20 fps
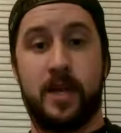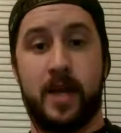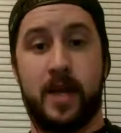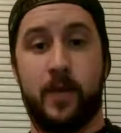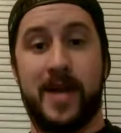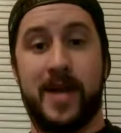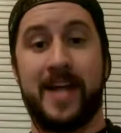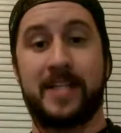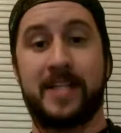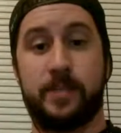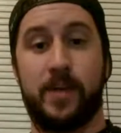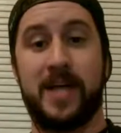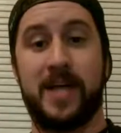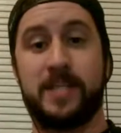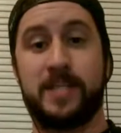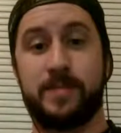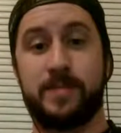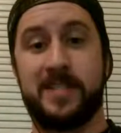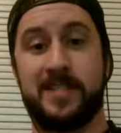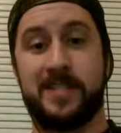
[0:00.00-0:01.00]
it would not
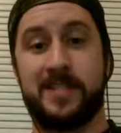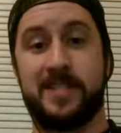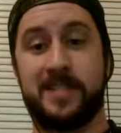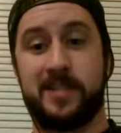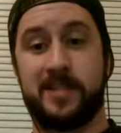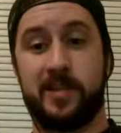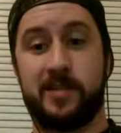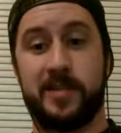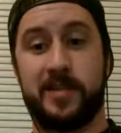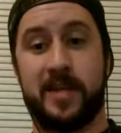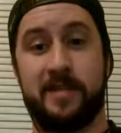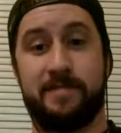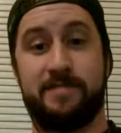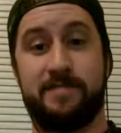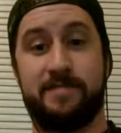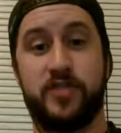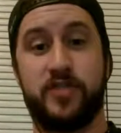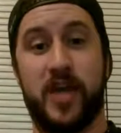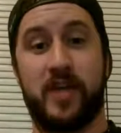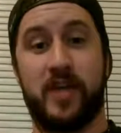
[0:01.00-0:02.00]
surprise me
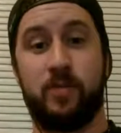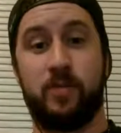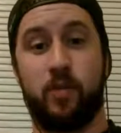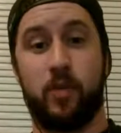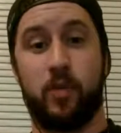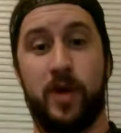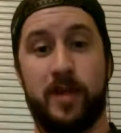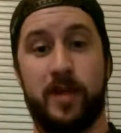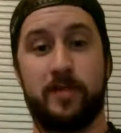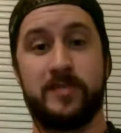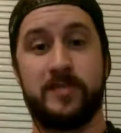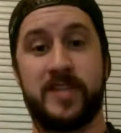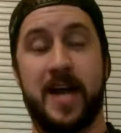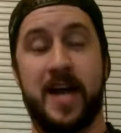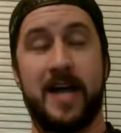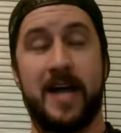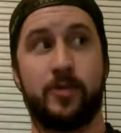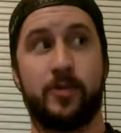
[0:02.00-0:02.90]
if Jalen were one of those guys who would